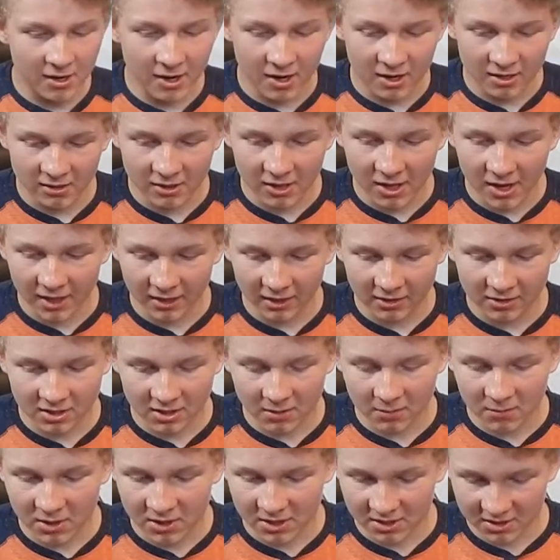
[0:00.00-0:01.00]
unlike
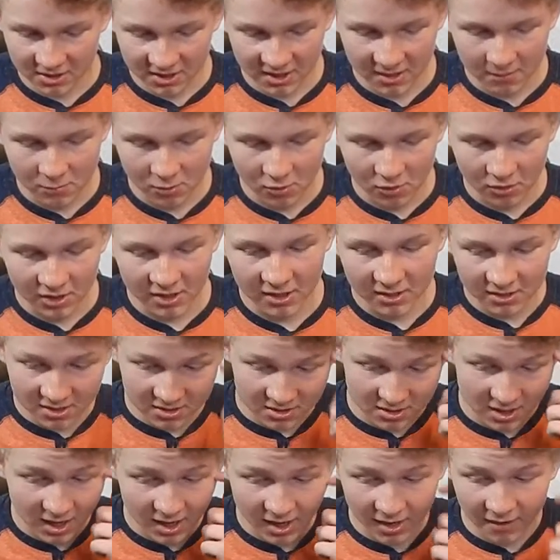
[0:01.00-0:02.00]
somebody's keyboard, it
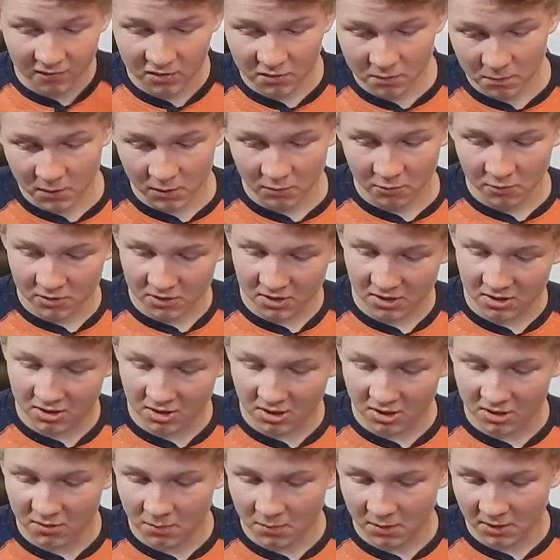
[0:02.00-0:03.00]
does not have spill
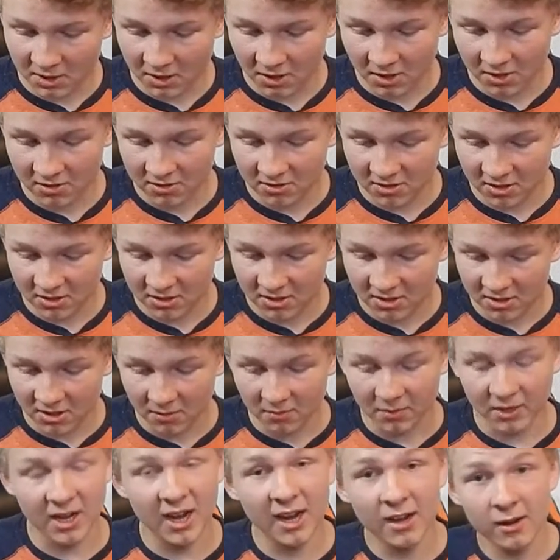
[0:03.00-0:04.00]
resistance because this is a
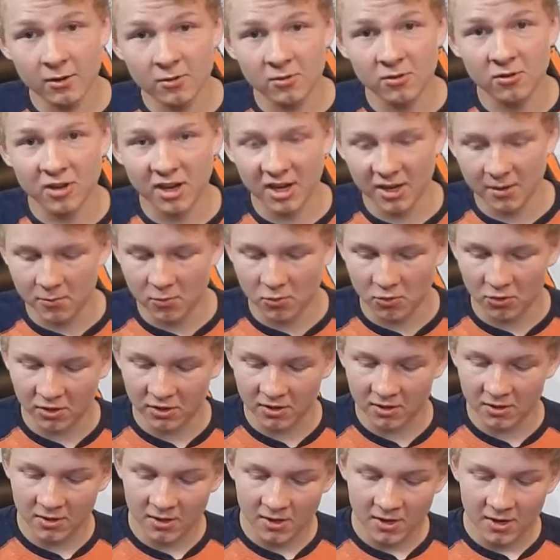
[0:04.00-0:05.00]
mechanical
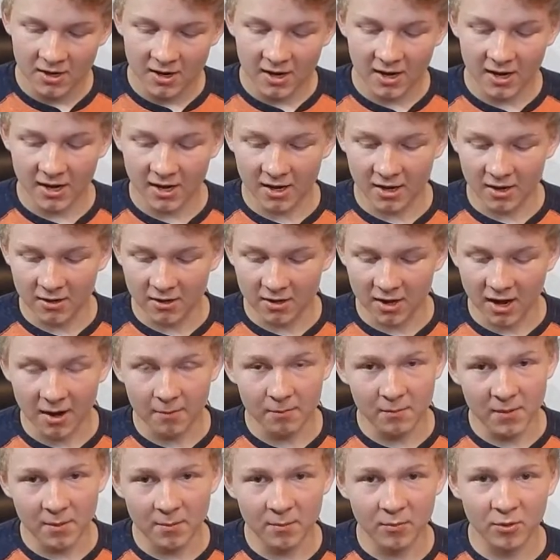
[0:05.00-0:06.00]
keyboard and
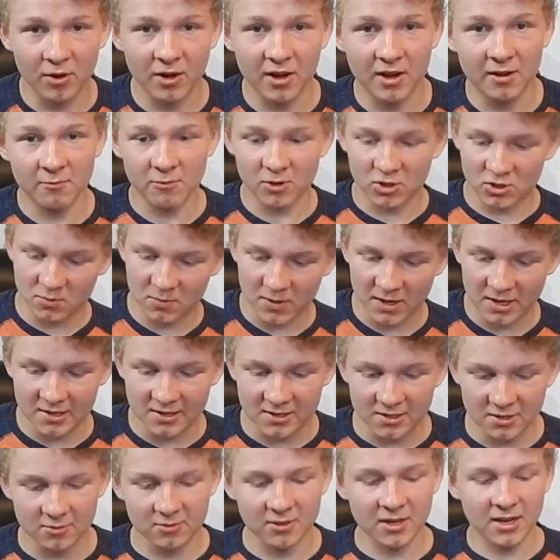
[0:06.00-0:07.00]
not membrane, which
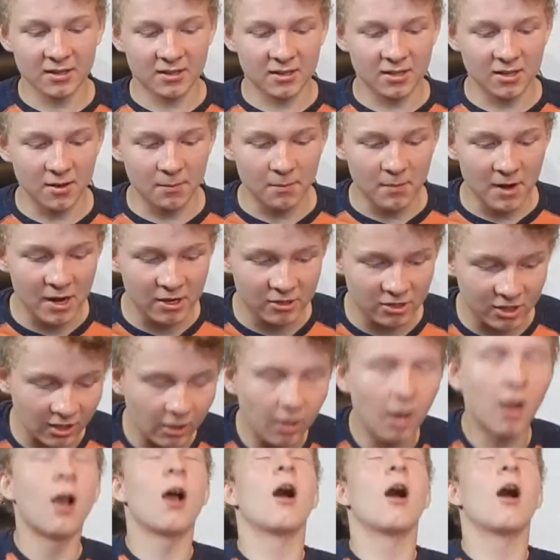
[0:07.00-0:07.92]
means you get the amazing...